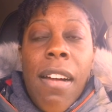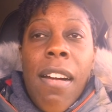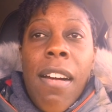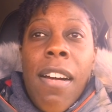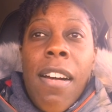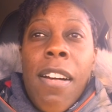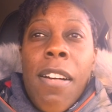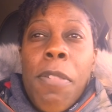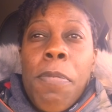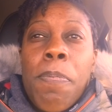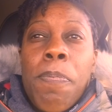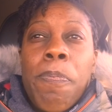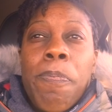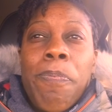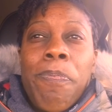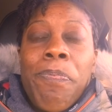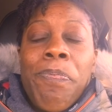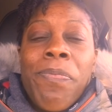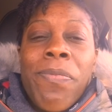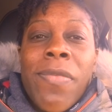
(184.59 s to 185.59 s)
um,
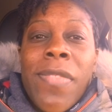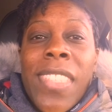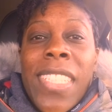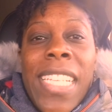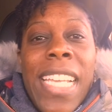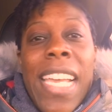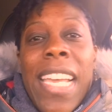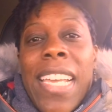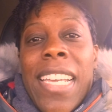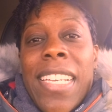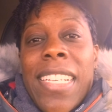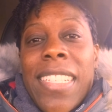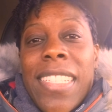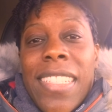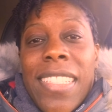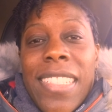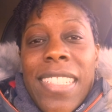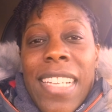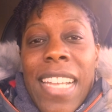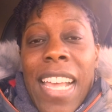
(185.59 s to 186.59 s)
that
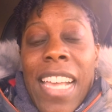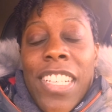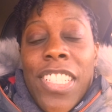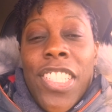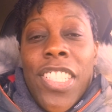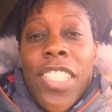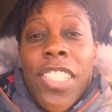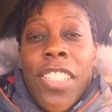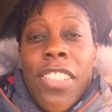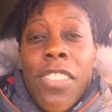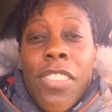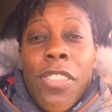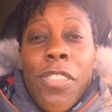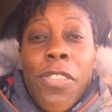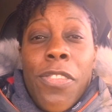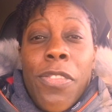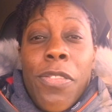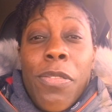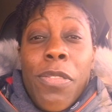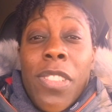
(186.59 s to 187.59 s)
I should have
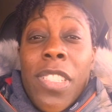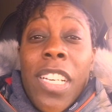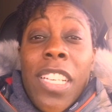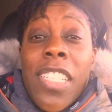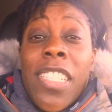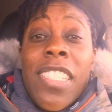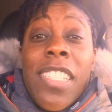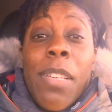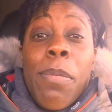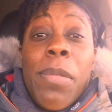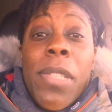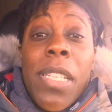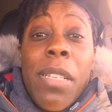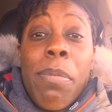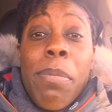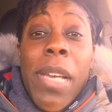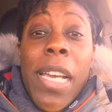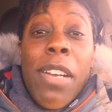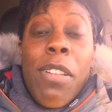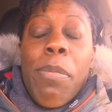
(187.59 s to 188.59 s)
done
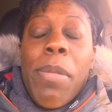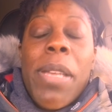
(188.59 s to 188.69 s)
something better.